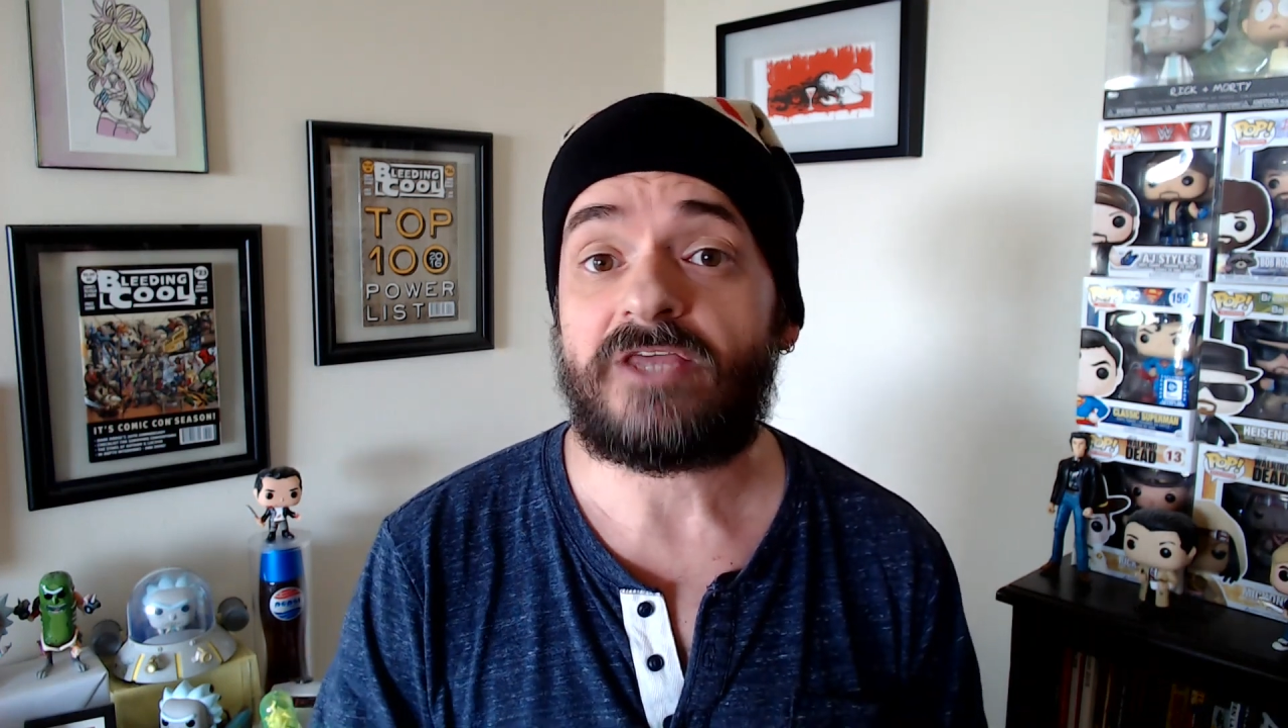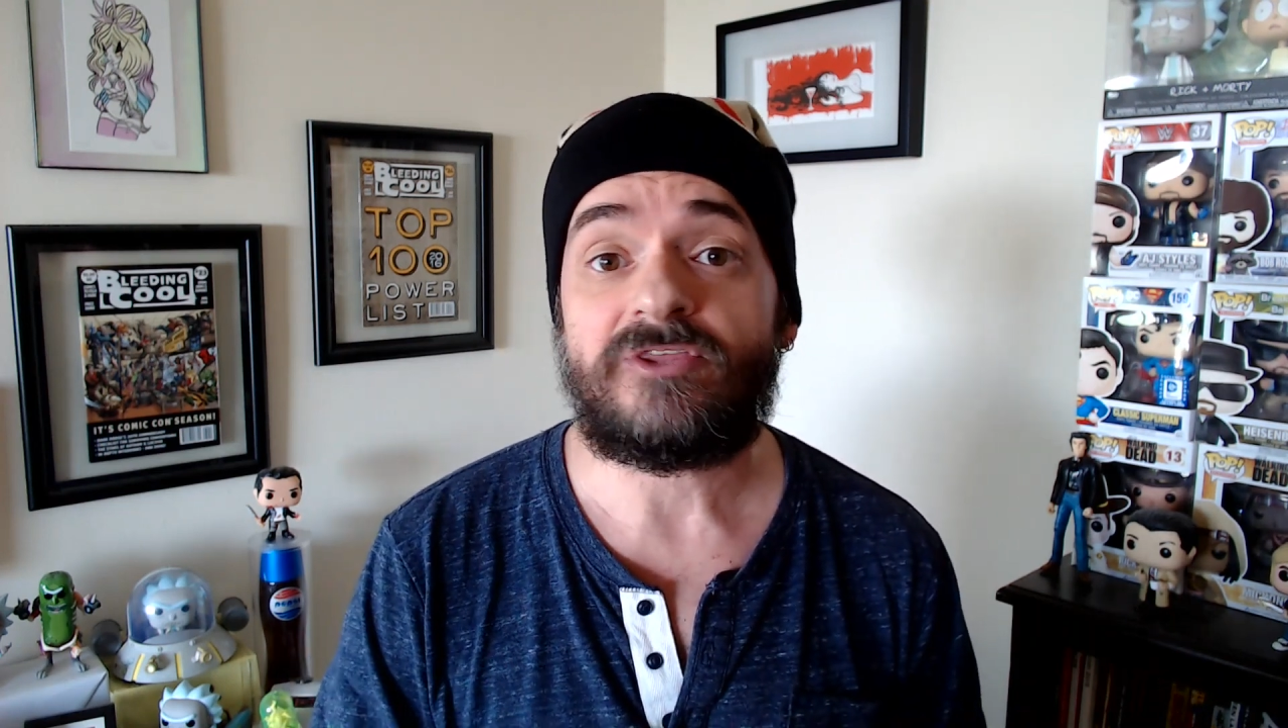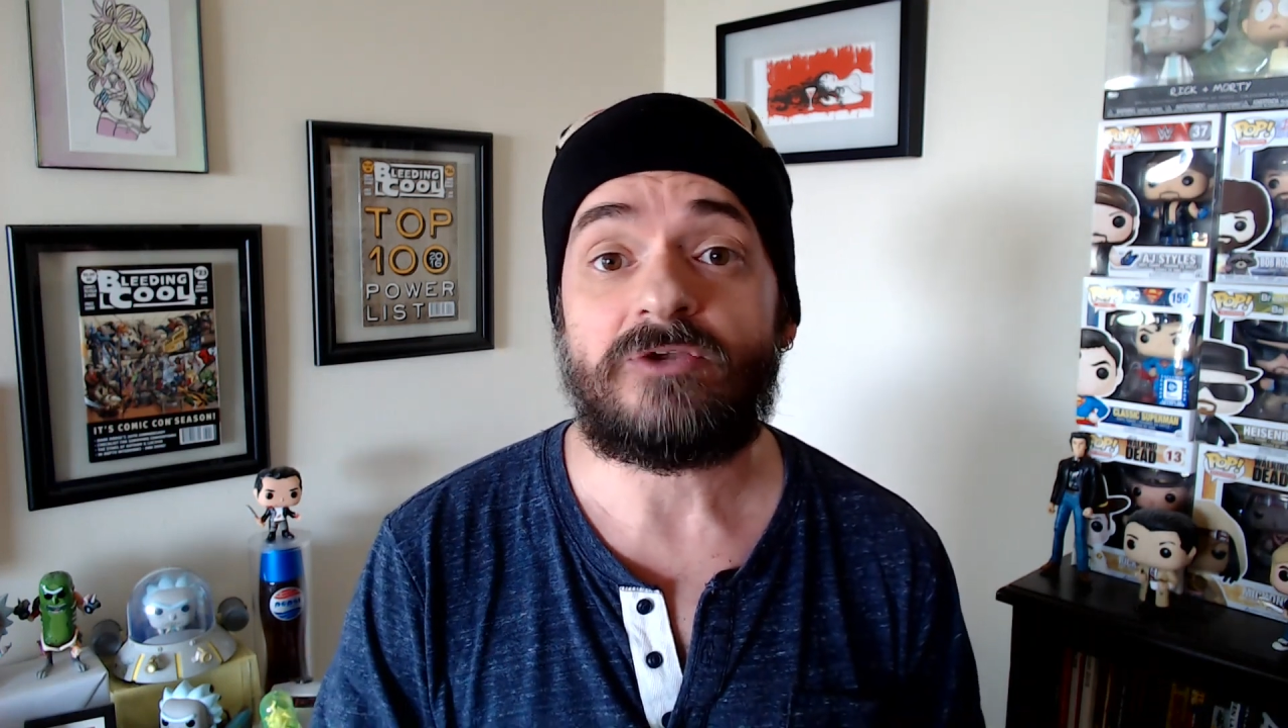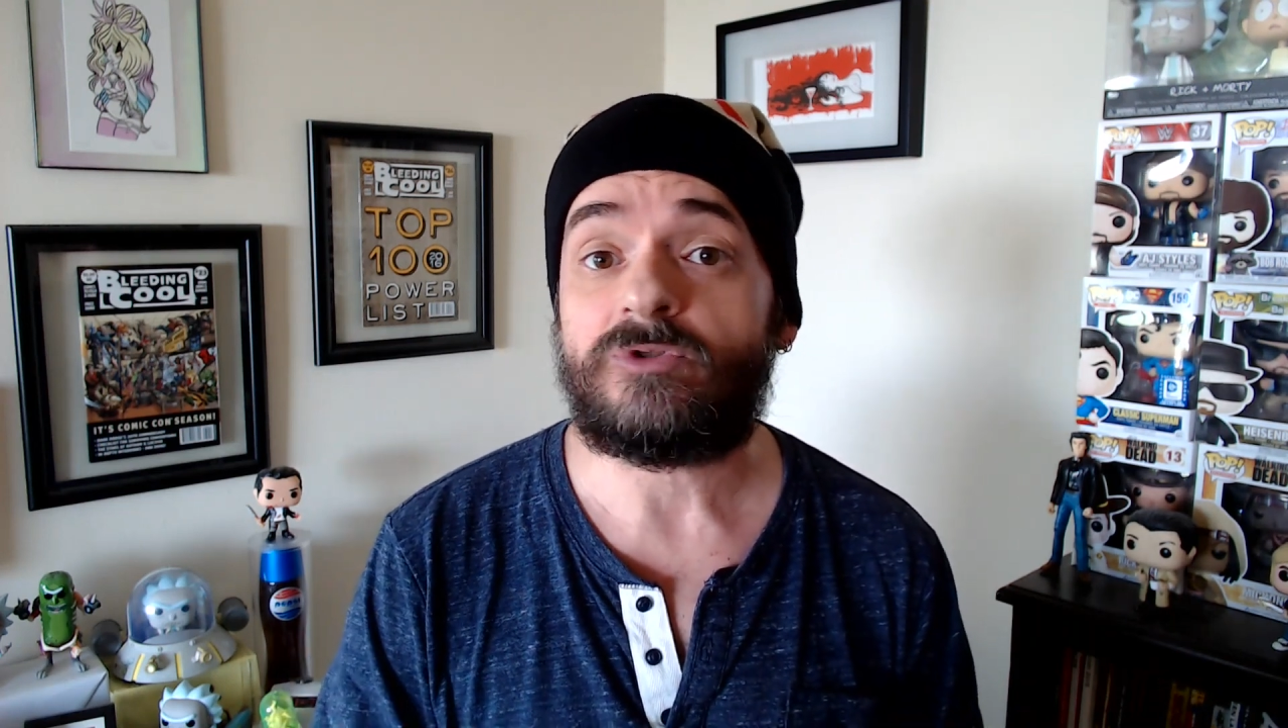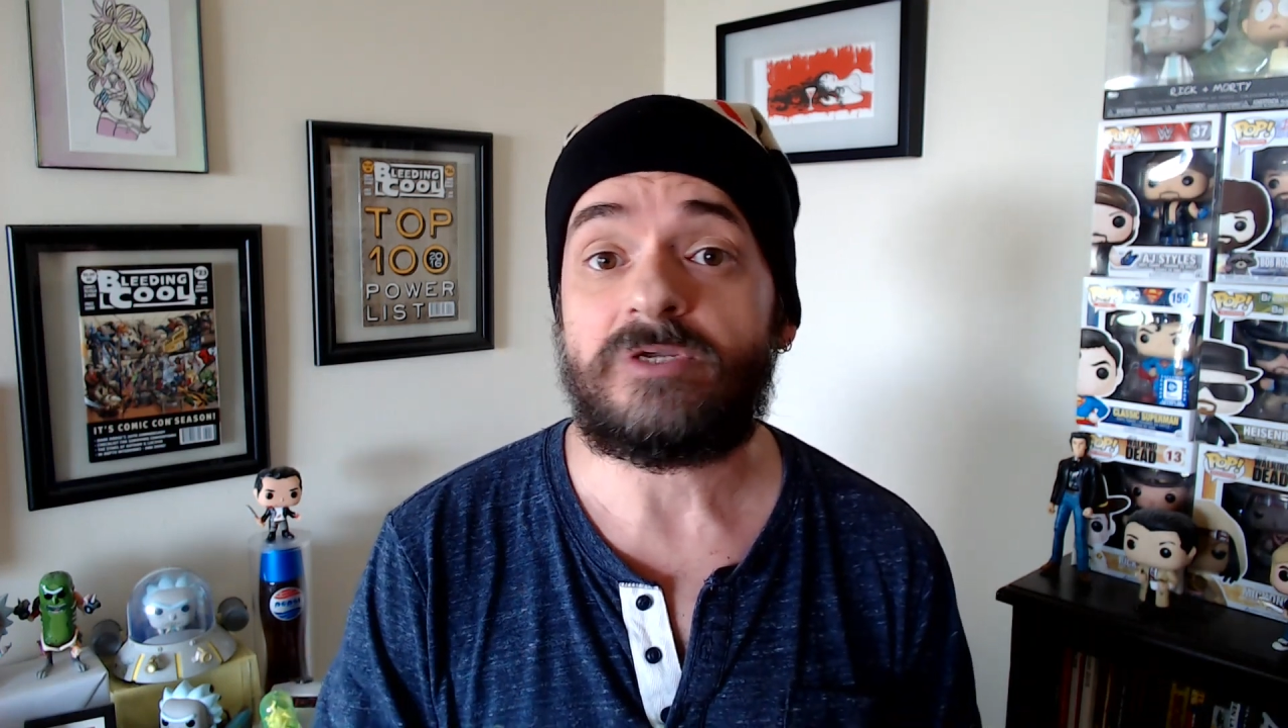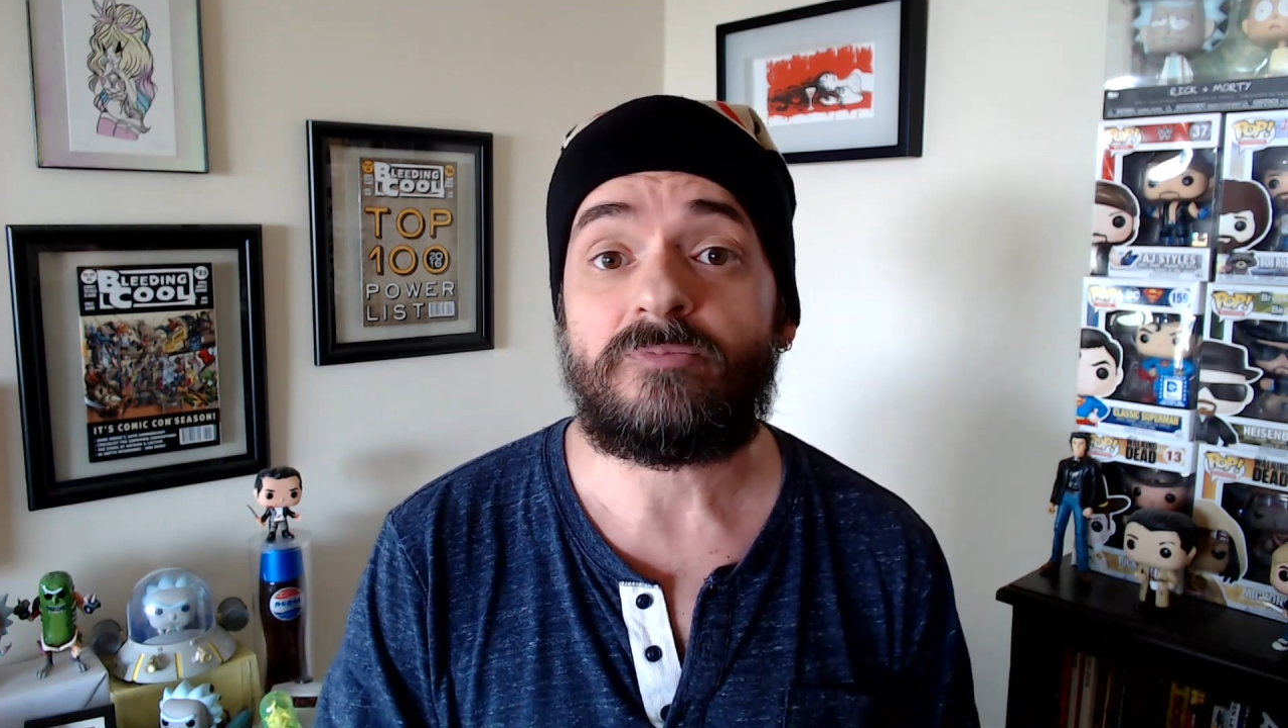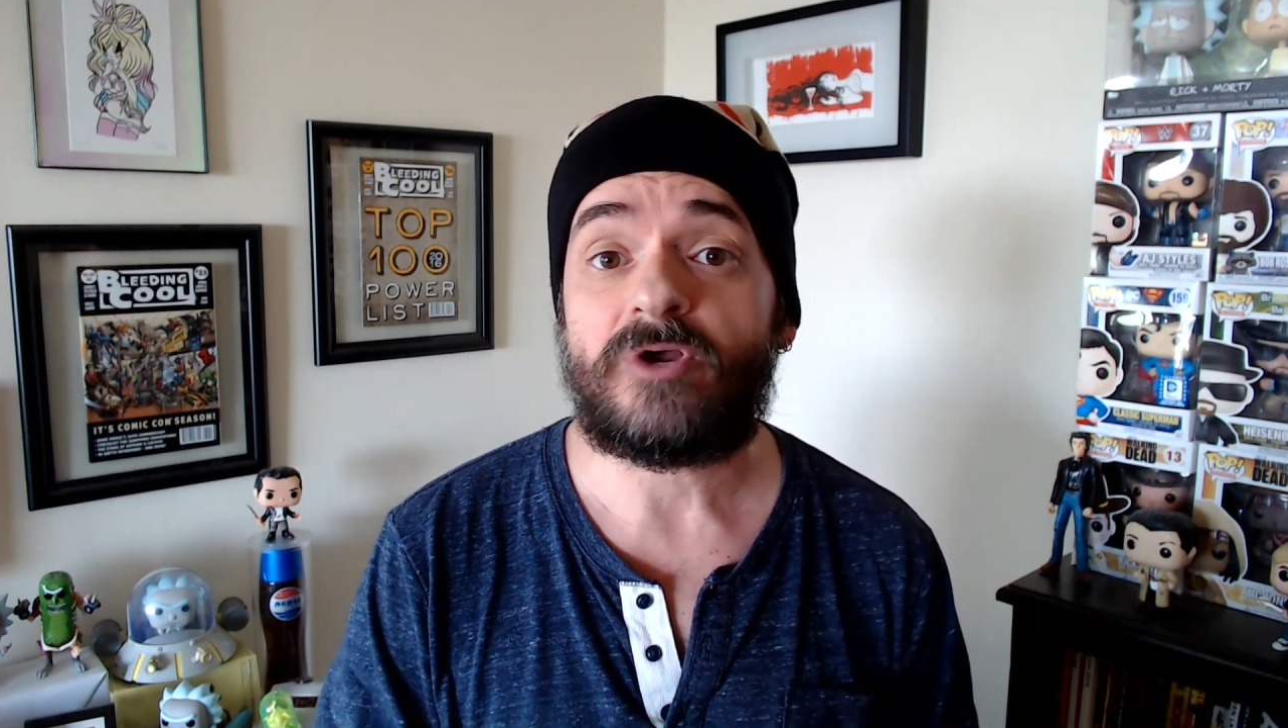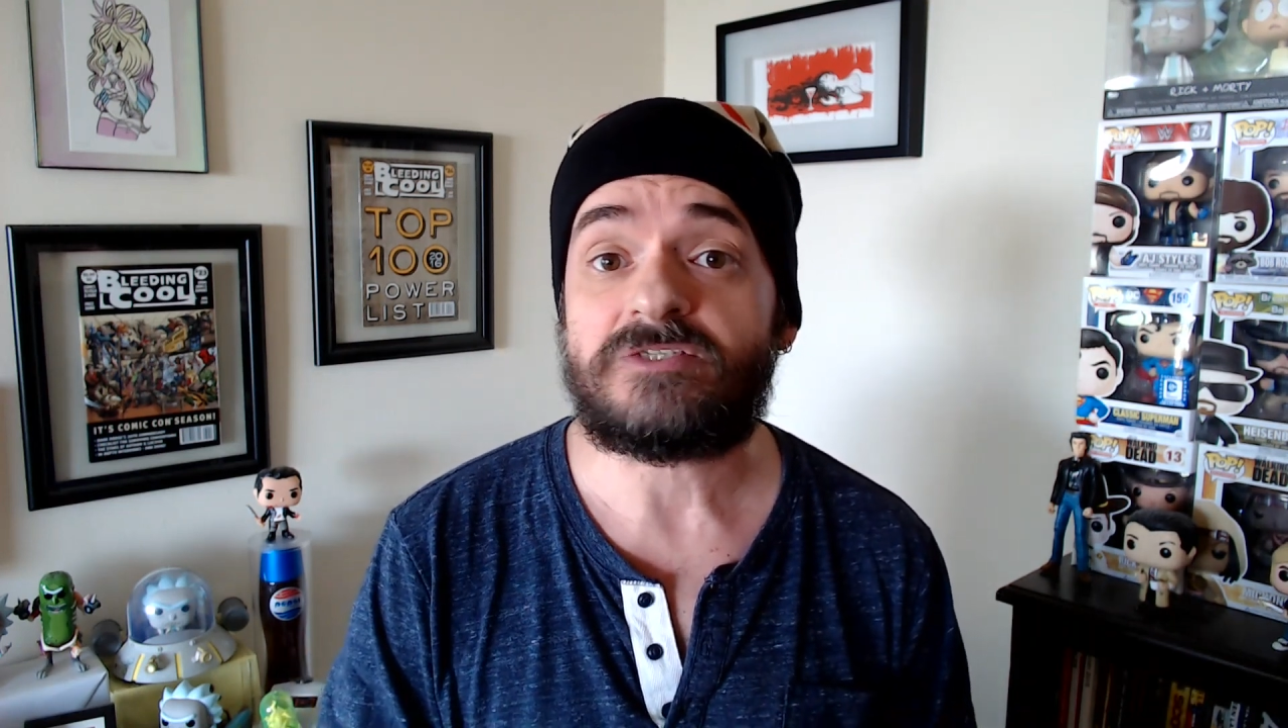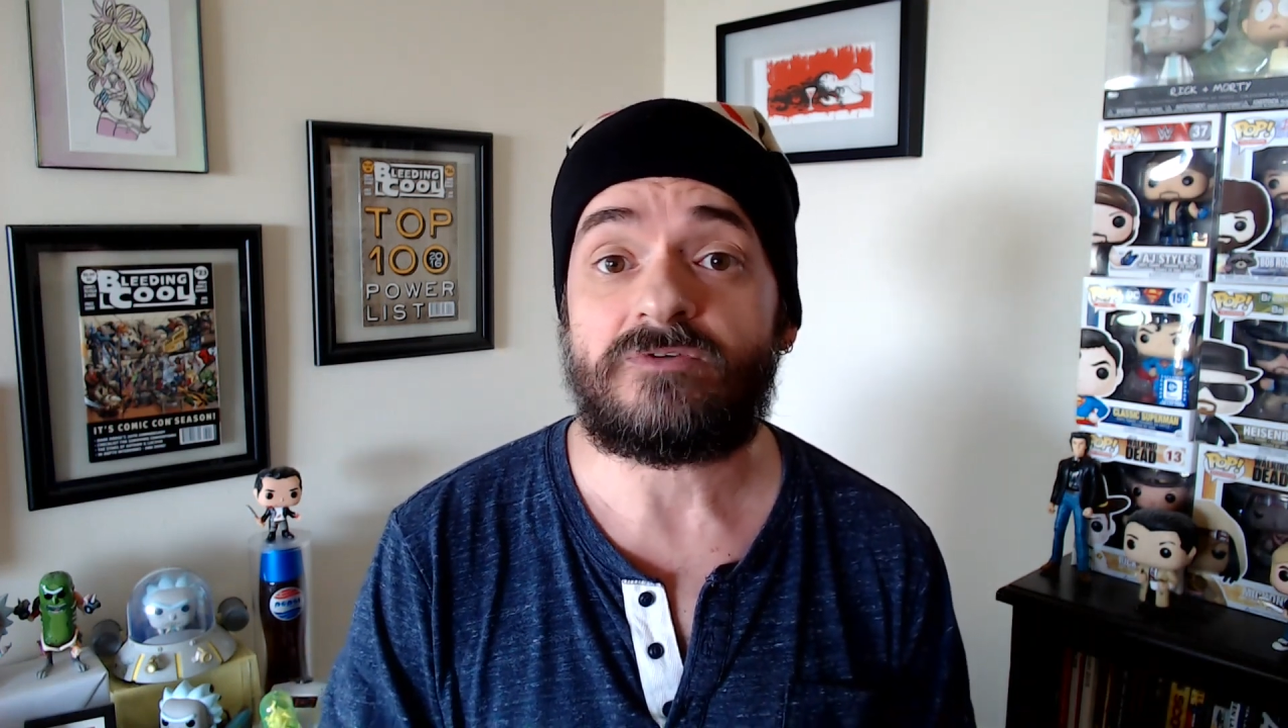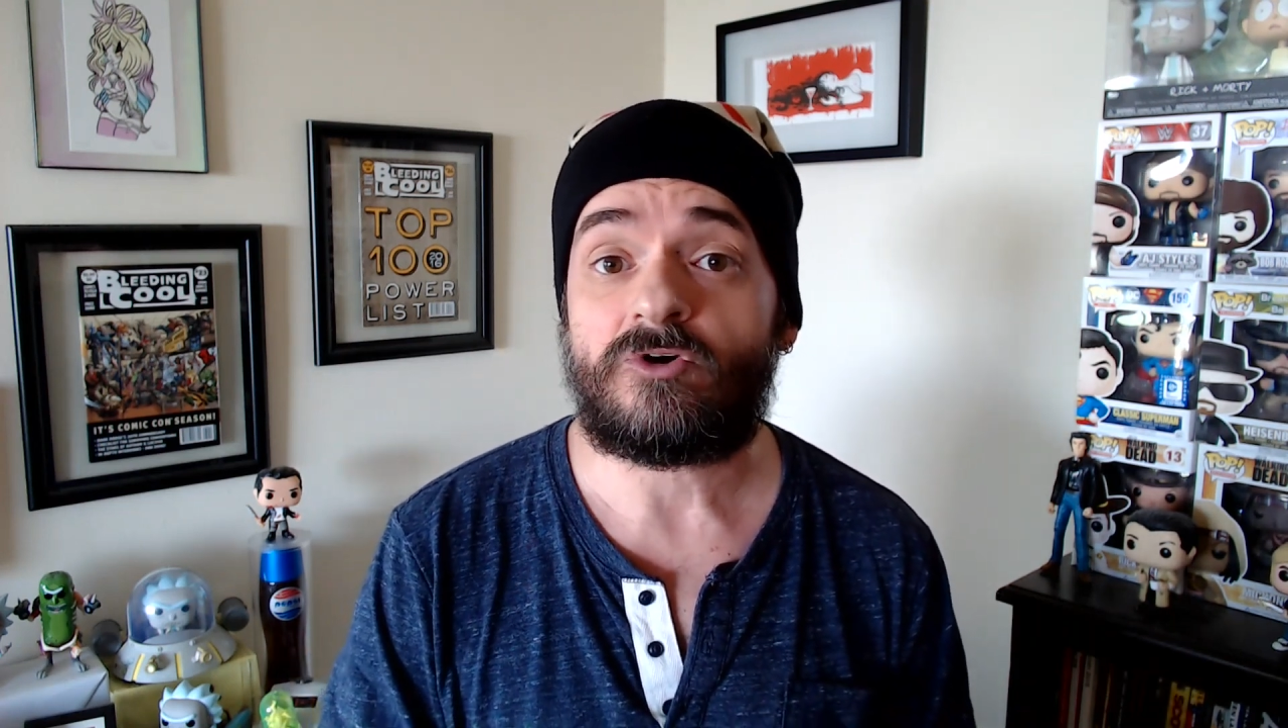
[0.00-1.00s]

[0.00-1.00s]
I think really impressive